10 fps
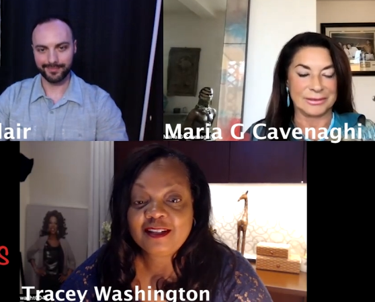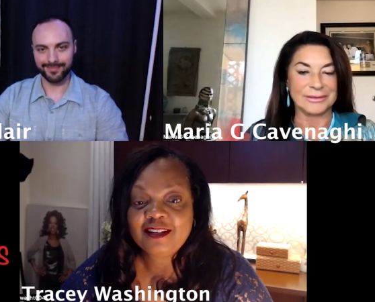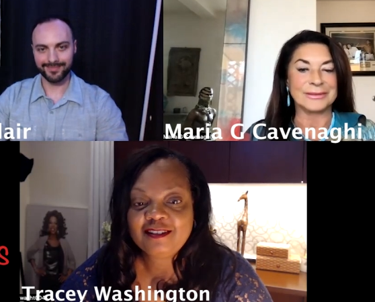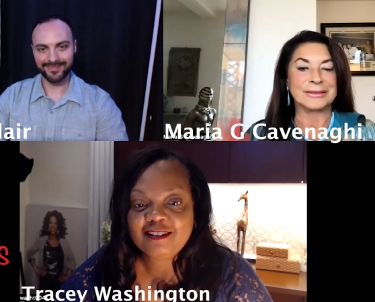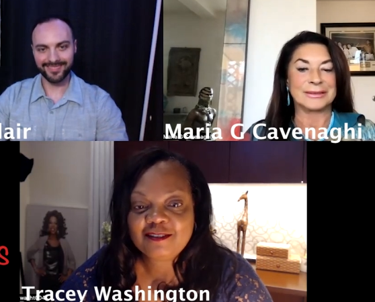
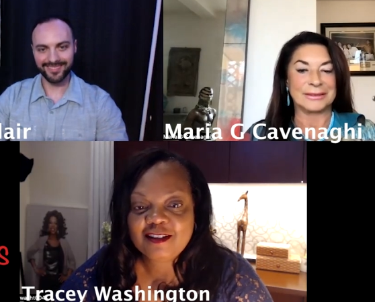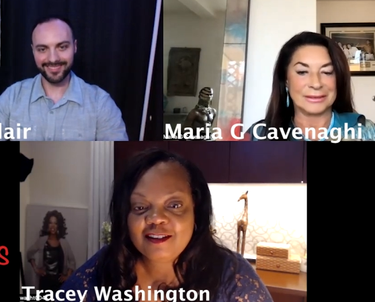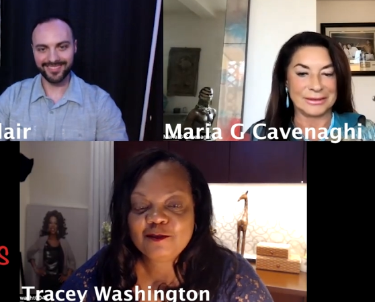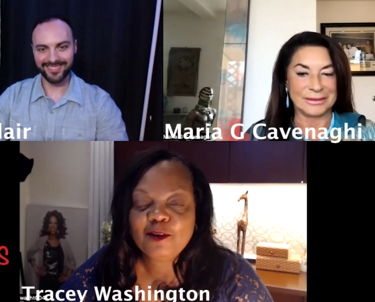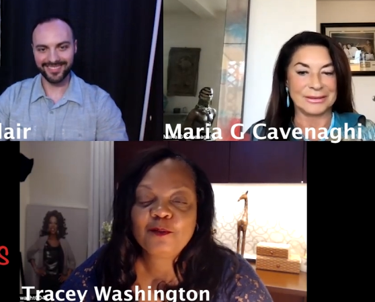Speaker 1: his
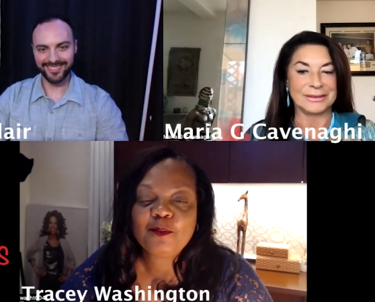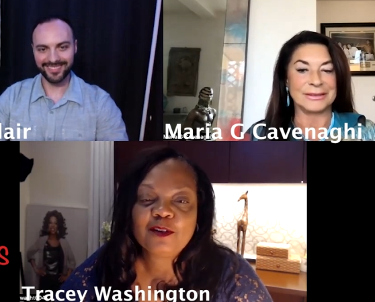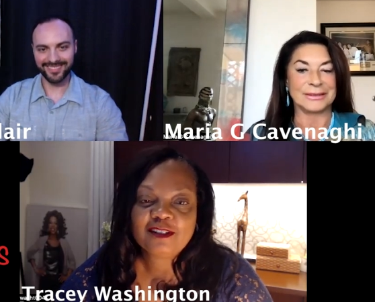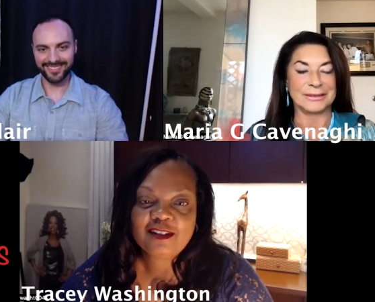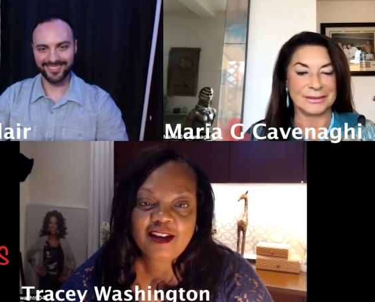his real
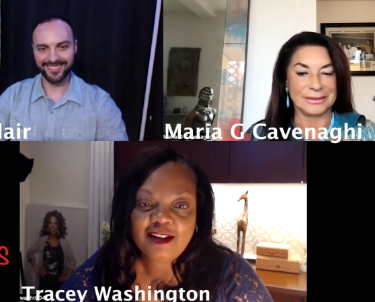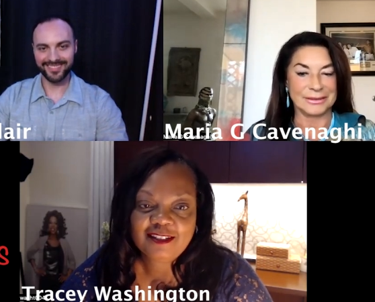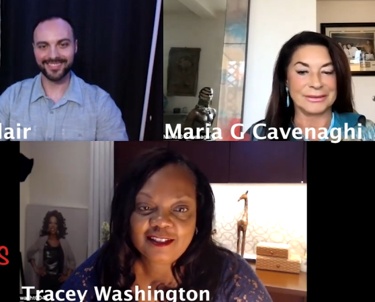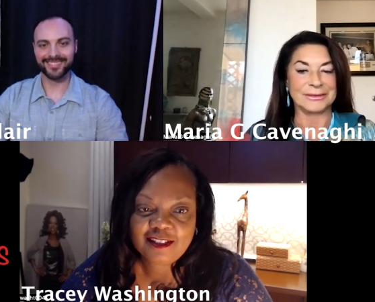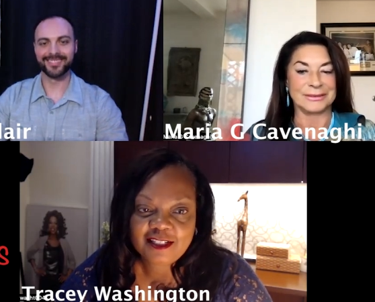
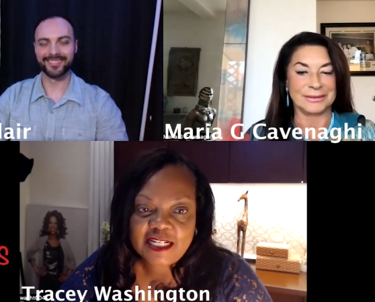personality.